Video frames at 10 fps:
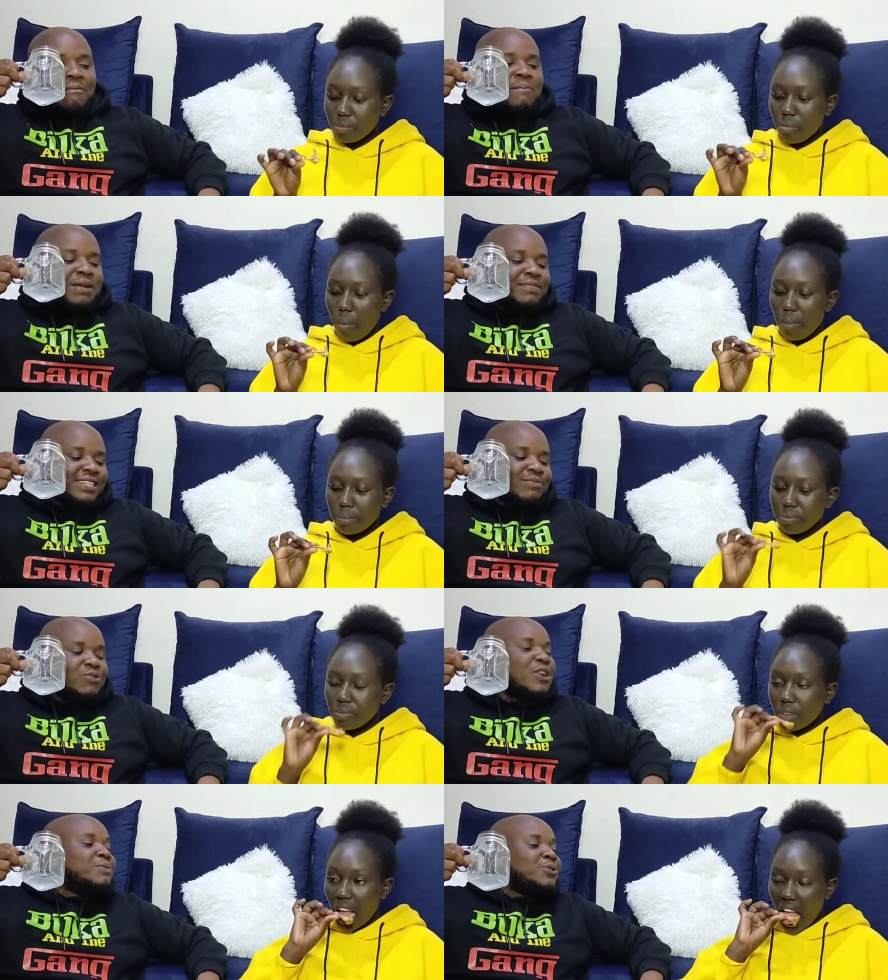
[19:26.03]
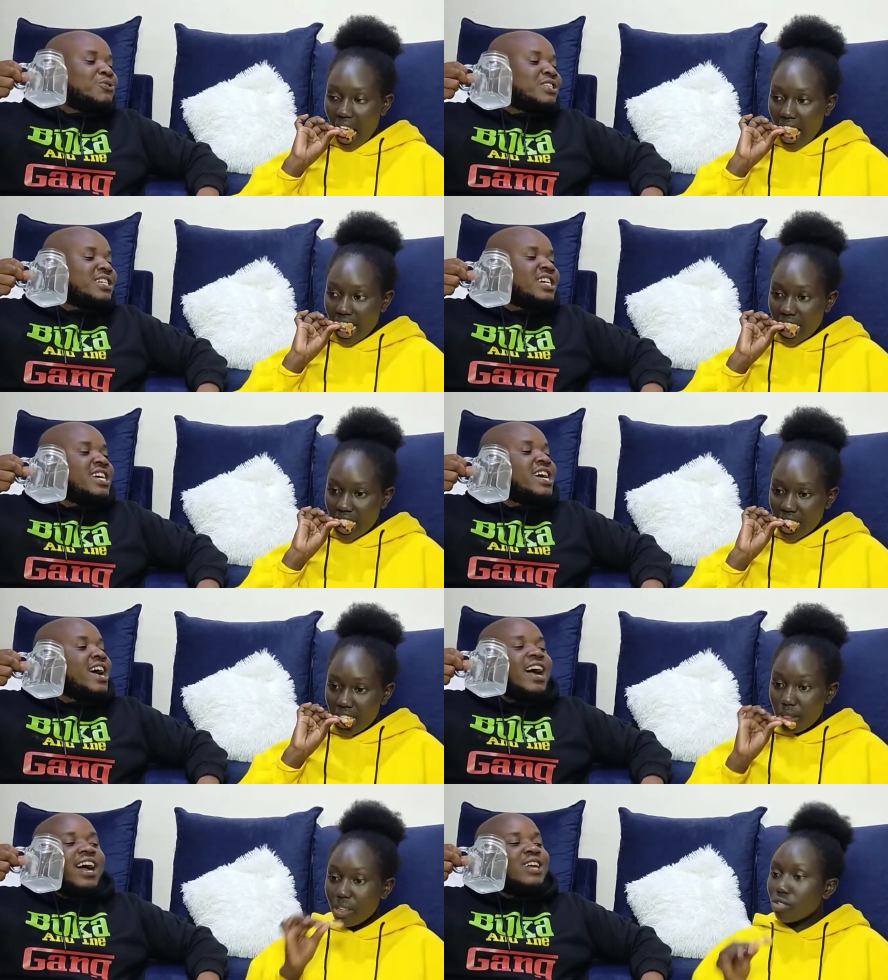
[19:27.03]
Speaker 1: Bribing someone, corruption.
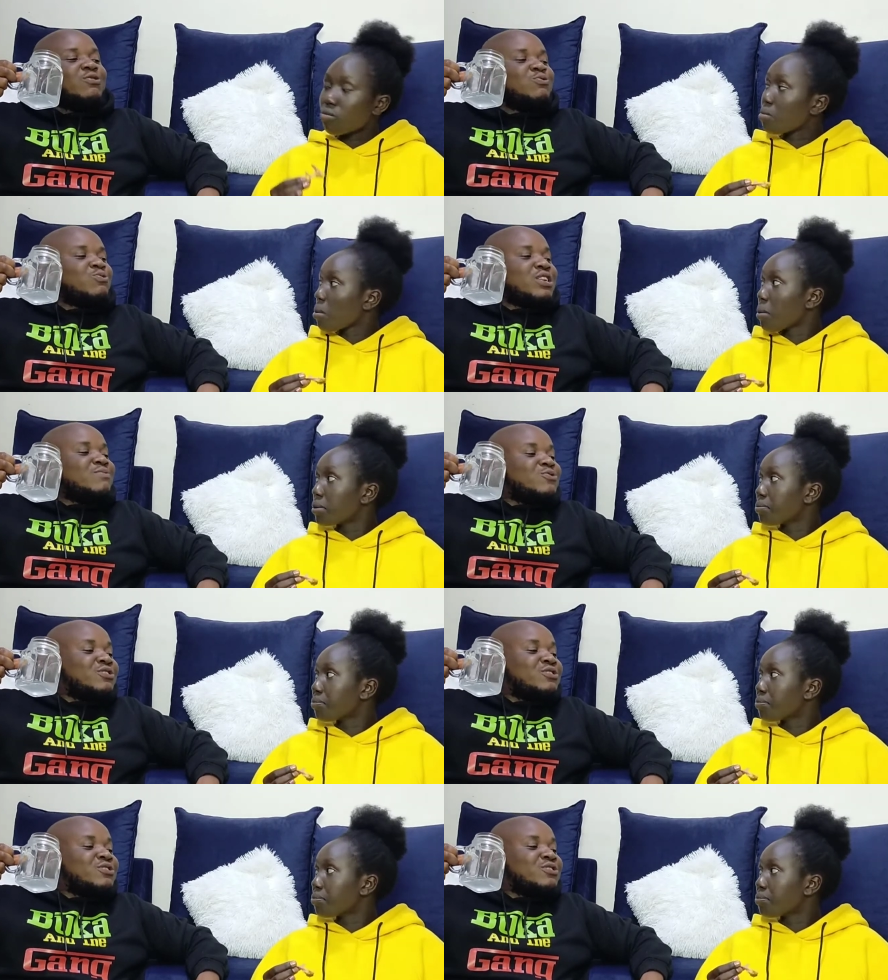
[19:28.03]
Mm. I don't do corruption.